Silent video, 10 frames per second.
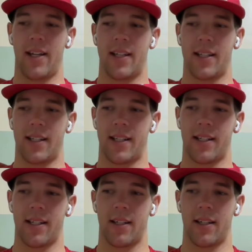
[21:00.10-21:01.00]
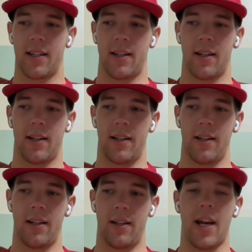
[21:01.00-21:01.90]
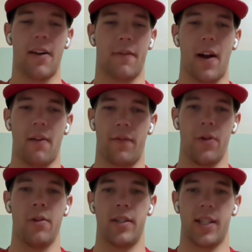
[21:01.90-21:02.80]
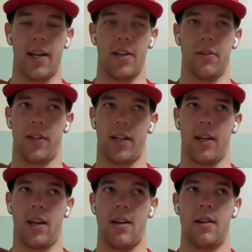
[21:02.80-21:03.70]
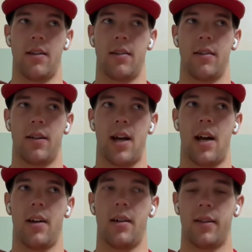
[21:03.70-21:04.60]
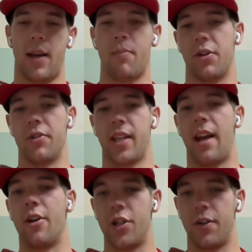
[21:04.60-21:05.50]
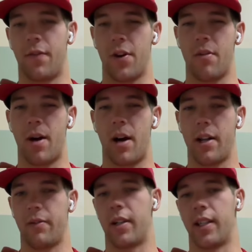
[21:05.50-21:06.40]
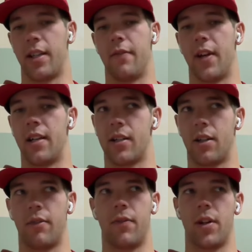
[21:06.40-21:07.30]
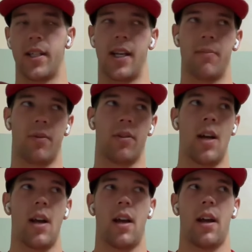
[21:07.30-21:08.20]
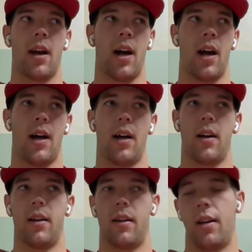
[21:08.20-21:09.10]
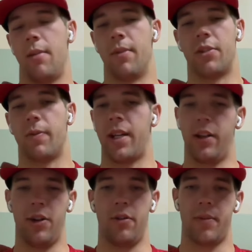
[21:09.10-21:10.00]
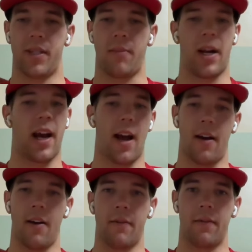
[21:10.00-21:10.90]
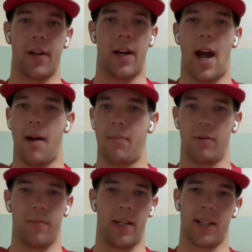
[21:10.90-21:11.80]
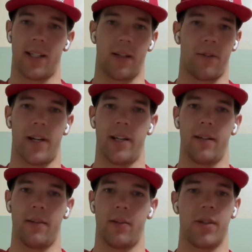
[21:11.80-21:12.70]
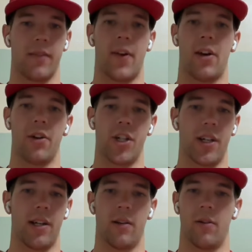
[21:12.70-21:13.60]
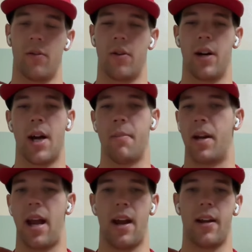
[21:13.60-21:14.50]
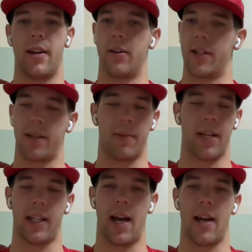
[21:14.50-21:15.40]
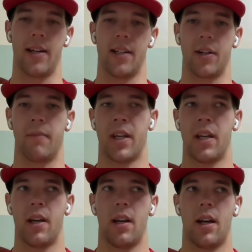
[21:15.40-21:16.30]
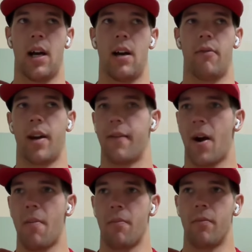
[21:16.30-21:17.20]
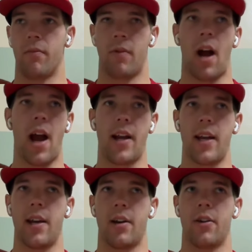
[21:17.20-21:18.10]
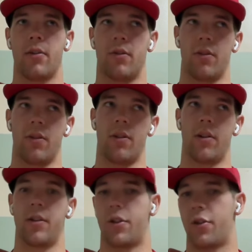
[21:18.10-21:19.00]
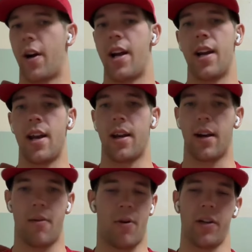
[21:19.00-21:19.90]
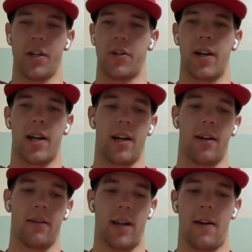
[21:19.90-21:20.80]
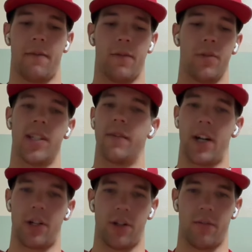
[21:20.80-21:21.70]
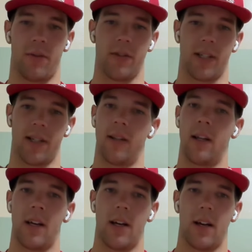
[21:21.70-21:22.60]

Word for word: it's you got to find foods that you can uh, that produce energy for your body throughout the event. So, for example, uh, in between loops, I'm going to have an apple because it's a great source of energy, or a banana, or something like that. And so, uh, whenever I'm riding or training, I'm always trying to have fruits and vegetables and